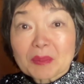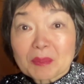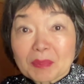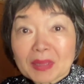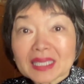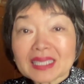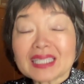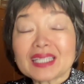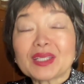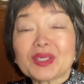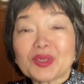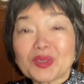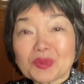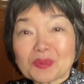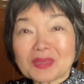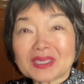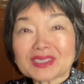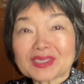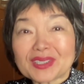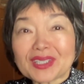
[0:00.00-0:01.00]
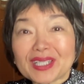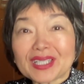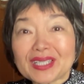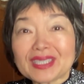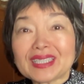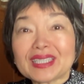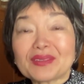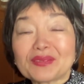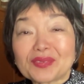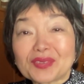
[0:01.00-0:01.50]
but you must
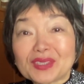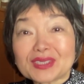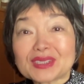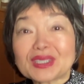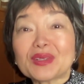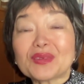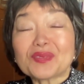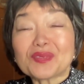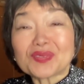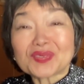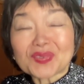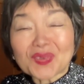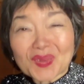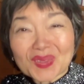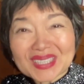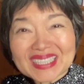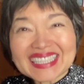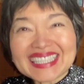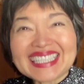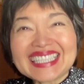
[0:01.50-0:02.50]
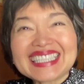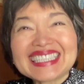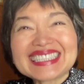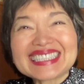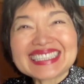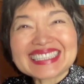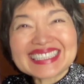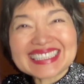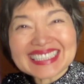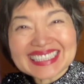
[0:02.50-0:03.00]
learn the first
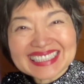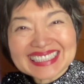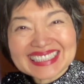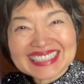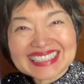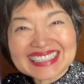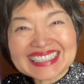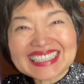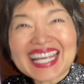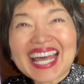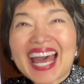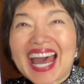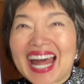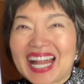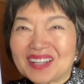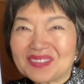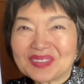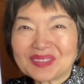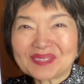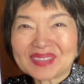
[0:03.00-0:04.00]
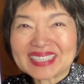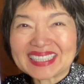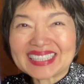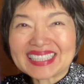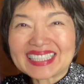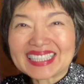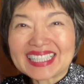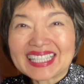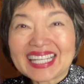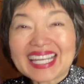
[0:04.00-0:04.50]
46 alphabet.